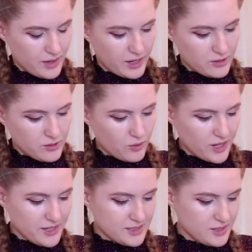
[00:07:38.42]
I don't know
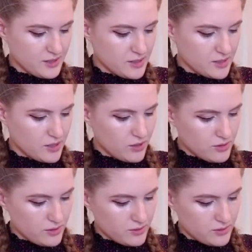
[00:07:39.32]
why they tell you to
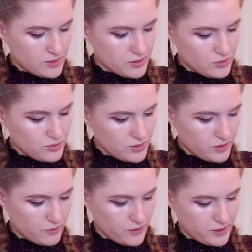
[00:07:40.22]
coat it, to cool
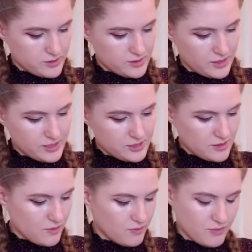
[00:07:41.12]
it first. I
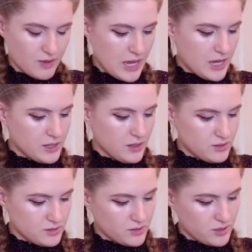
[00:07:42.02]
should have
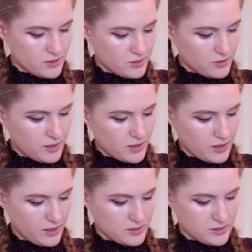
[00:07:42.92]
used critical
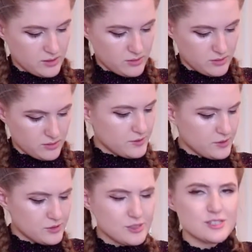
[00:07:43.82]
thinking skills.
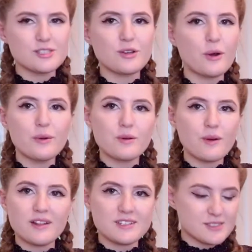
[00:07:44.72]
You should just coat it
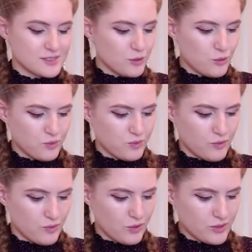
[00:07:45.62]
while it's still
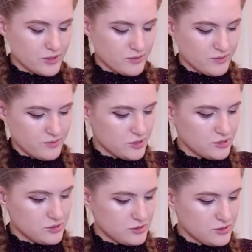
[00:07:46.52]
warm,
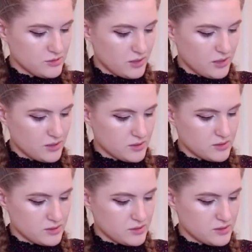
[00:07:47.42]
should you not?
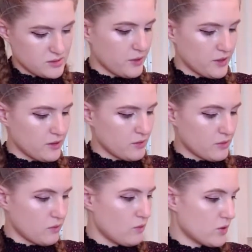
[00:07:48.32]
But with the
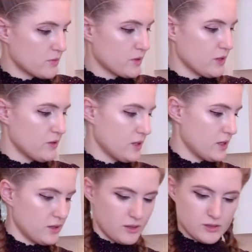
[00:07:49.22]
warm coating,
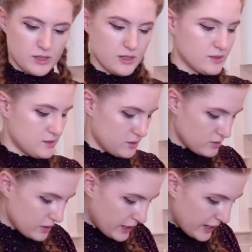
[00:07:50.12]
it looks like it's
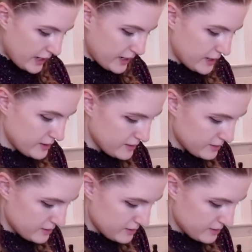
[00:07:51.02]
still, ah!